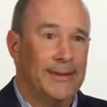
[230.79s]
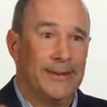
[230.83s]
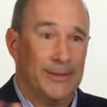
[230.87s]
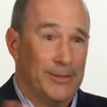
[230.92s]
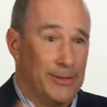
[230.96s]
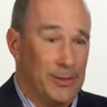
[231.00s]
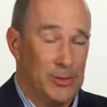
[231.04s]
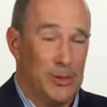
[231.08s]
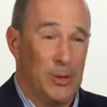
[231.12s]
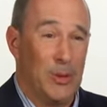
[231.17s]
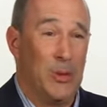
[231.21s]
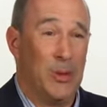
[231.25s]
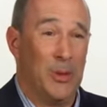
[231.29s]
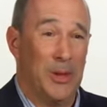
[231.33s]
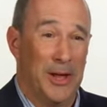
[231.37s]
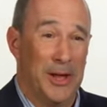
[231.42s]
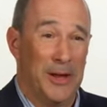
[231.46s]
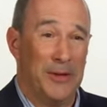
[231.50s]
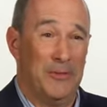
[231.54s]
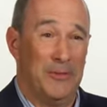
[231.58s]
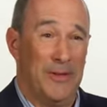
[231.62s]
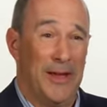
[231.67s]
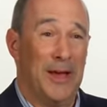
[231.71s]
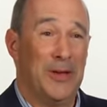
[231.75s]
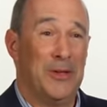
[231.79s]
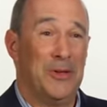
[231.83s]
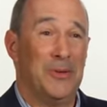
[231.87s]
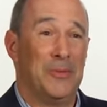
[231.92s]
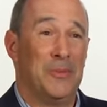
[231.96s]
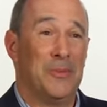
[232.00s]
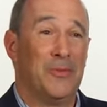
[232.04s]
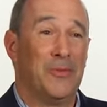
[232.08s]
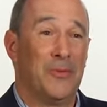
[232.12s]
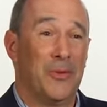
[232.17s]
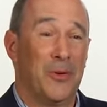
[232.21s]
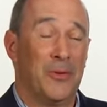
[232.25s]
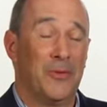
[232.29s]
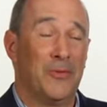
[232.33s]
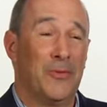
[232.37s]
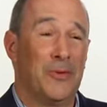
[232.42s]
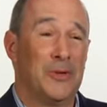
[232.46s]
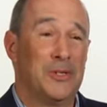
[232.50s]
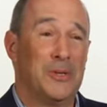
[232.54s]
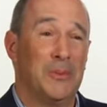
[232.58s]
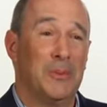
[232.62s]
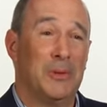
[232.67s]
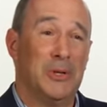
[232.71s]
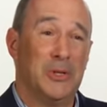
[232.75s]
there's a whole lot of value for
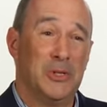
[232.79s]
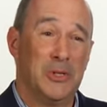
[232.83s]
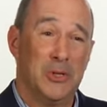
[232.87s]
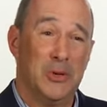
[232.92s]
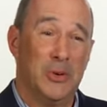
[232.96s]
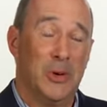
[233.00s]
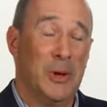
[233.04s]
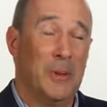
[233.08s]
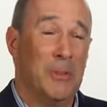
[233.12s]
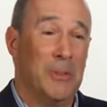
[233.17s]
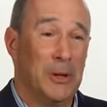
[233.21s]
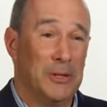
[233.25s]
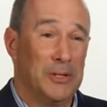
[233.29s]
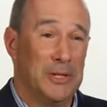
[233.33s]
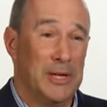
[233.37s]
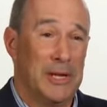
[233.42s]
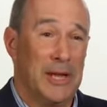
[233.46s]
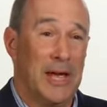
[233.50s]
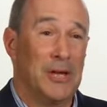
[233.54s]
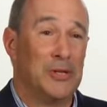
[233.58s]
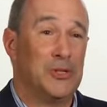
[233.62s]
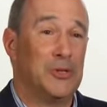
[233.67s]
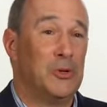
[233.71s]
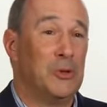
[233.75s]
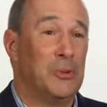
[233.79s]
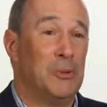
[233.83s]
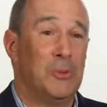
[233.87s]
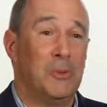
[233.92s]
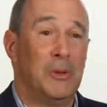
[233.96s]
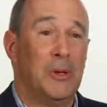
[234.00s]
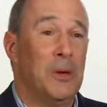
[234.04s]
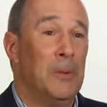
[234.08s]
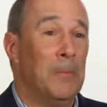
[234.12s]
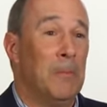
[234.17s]
somebody who's doing a multinational,